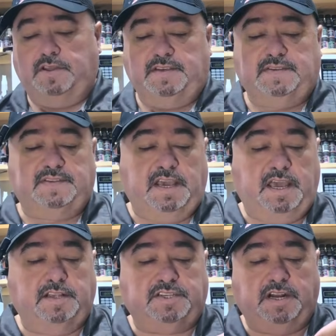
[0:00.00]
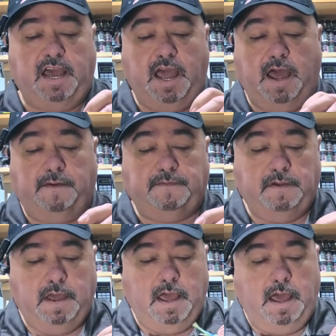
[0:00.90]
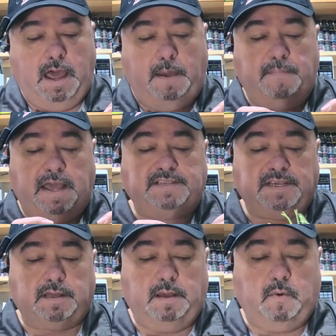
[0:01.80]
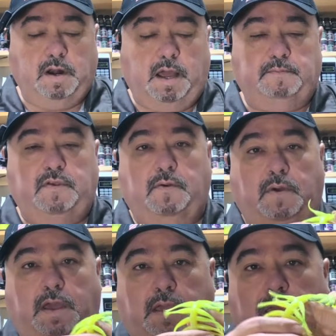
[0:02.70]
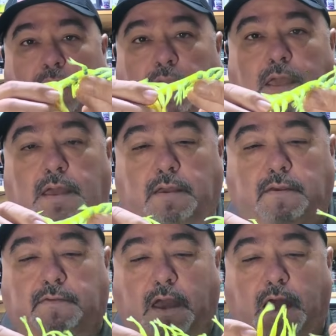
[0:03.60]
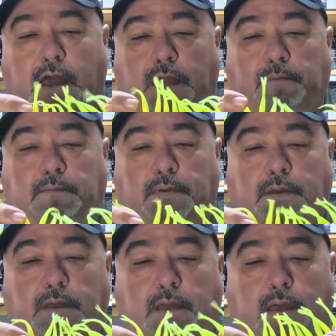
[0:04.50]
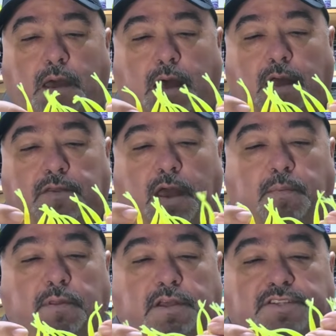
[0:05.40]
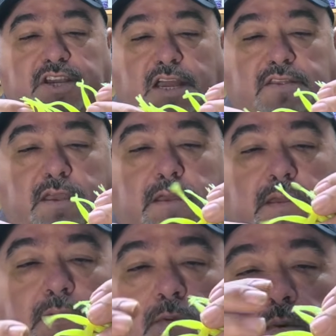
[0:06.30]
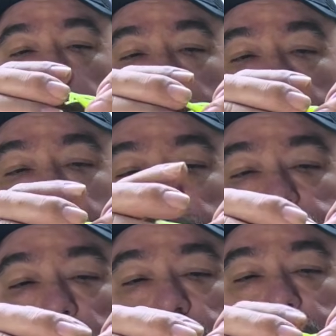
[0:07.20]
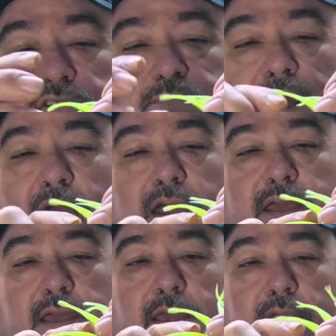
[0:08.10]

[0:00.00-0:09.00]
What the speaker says: This is 1.5 inches. And basically what I'm doing is I'm double injecting with a chartreuse back